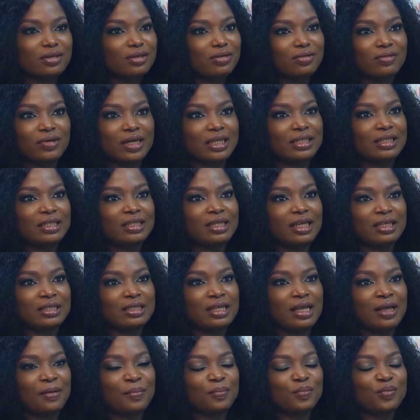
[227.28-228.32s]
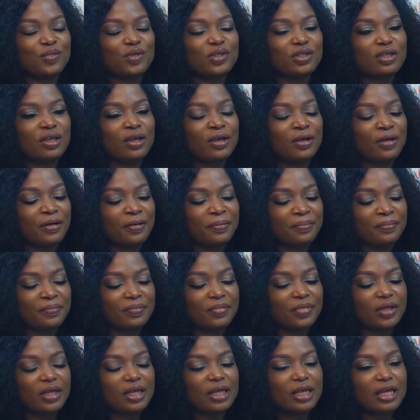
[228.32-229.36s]
writing exams. Um,
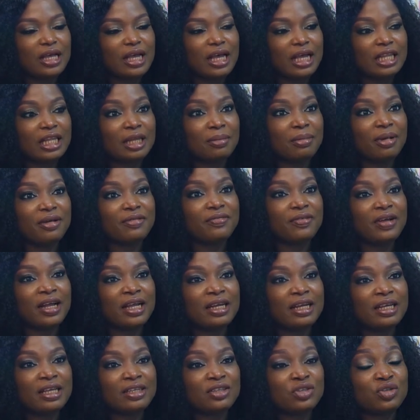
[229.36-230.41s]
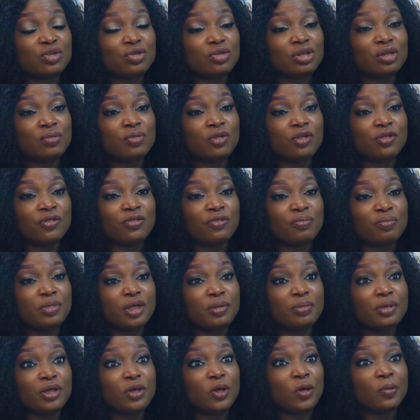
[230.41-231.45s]
and then my father's dream of me
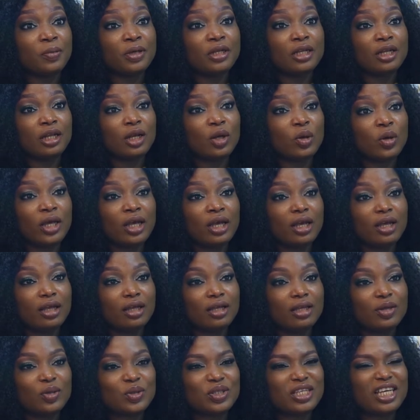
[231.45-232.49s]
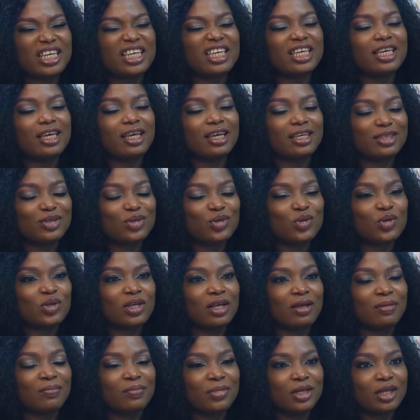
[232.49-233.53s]
becoming a lawyer, I was like, yes, you
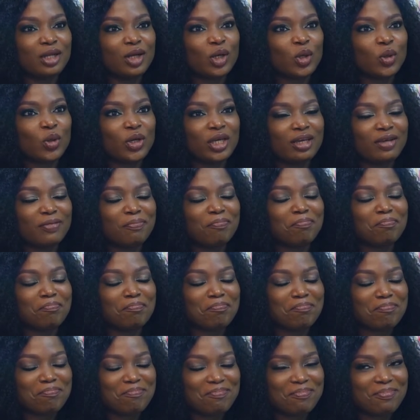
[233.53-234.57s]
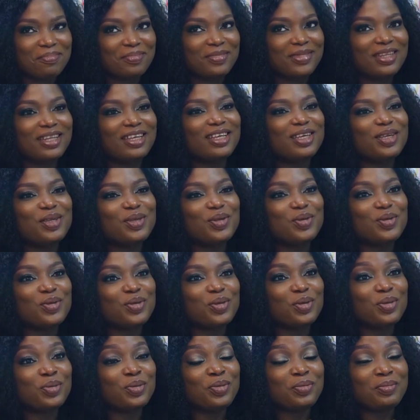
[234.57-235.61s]
can be a lawyer. So he
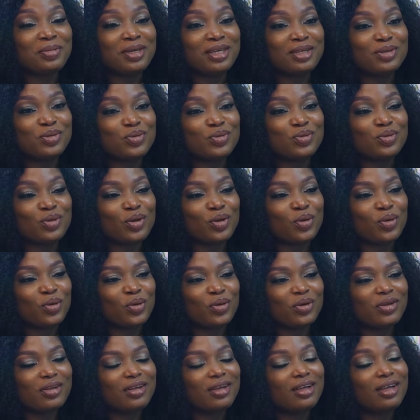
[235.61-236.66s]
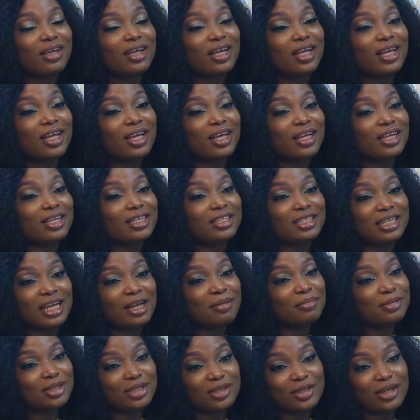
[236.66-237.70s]
threw me into law. Jam
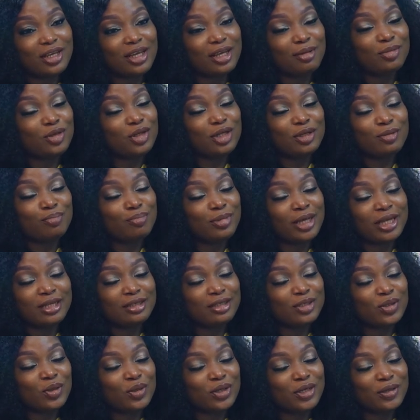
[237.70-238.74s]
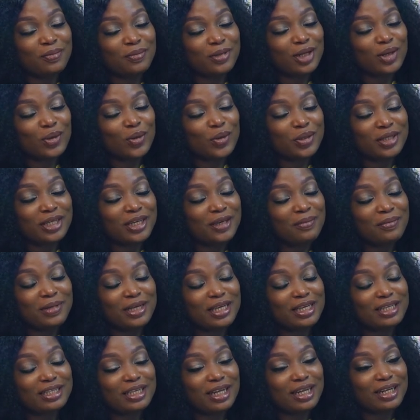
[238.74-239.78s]
did Ben did not give me law, he gave me
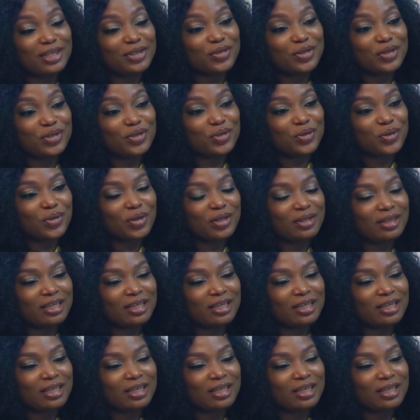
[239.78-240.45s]
English and literature. I